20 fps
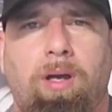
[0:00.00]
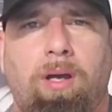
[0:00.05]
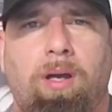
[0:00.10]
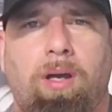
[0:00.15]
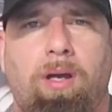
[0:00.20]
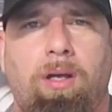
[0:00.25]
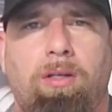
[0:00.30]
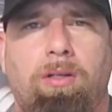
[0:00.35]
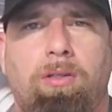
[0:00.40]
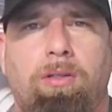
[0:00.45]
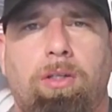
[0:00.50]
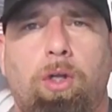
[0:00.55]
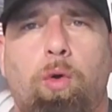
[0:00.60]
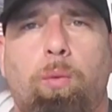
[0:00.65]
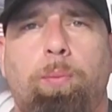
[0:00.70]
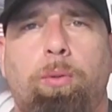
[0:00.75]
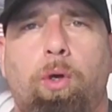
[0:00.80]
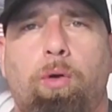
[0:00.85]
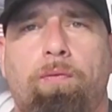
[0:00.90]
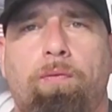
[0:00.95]

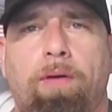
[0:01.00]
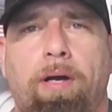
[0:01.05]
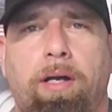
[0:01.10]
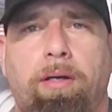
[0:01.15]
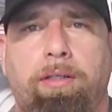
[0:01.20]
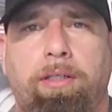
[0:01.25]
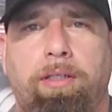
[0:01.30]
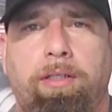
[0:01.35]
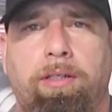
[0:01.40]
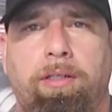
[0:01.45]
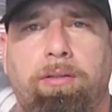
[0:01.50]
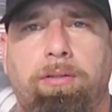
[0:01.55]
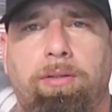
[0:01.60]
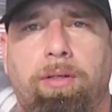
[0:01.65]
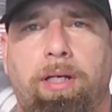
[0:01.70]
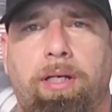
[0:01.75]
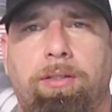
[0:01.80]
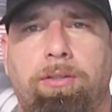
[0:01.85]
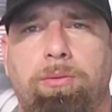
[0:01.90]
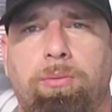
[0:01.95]
Low profile gear,
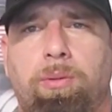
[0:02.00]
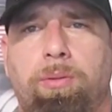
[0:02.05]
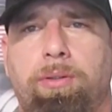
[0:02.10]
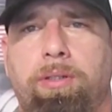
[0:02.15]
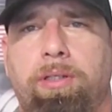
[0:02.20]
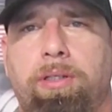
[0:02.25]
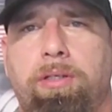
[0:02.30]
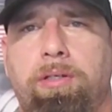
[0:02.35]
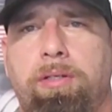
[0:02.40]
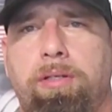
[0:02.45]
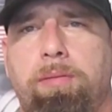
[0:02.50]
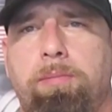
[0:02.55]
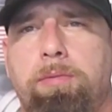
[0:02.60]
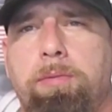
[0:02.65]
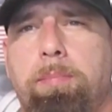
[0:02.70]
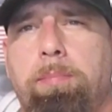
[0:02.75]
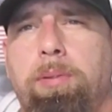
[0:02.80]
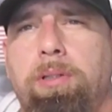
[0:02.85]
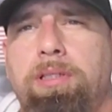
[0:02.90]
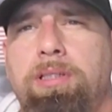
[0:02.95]
right? You want gear that
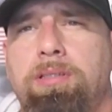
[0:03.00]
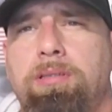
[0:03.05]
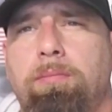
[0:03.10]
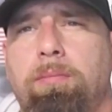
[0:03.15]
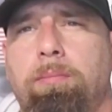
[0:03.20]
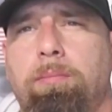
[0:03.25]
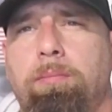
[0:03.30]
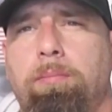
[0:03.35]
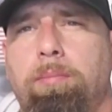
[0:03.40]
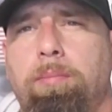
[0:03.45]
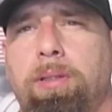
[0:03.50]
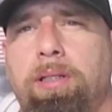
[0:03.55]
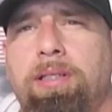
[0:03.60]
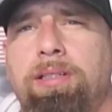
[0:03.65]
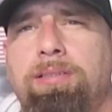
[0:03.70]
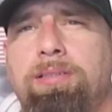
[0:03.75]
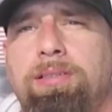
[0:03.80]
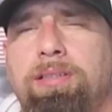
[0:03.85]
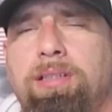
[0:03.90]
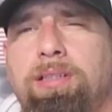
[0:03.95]

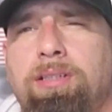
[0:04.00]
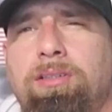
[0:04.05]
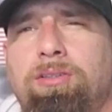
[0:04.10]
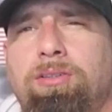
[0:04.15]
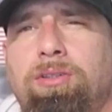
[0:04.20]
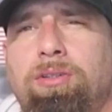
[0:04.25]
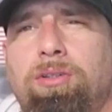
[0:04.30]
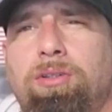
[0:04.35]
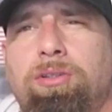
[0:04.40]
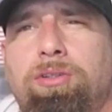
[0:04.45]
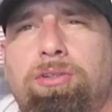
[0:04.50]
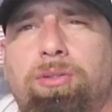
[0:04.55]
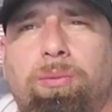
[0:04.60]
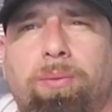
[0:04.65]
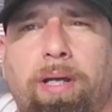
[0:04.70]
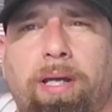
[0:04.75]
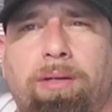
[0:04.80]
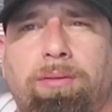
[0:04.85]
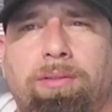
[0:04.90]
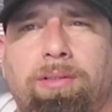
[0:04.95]
blends into your
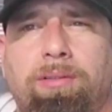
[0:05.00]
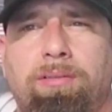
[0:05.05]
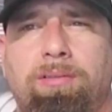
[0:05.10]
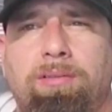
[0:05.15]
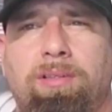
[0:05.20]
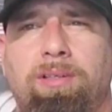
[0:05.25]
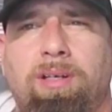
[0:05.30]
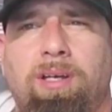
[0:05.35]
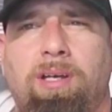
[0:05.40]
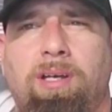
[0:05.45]
surroundings.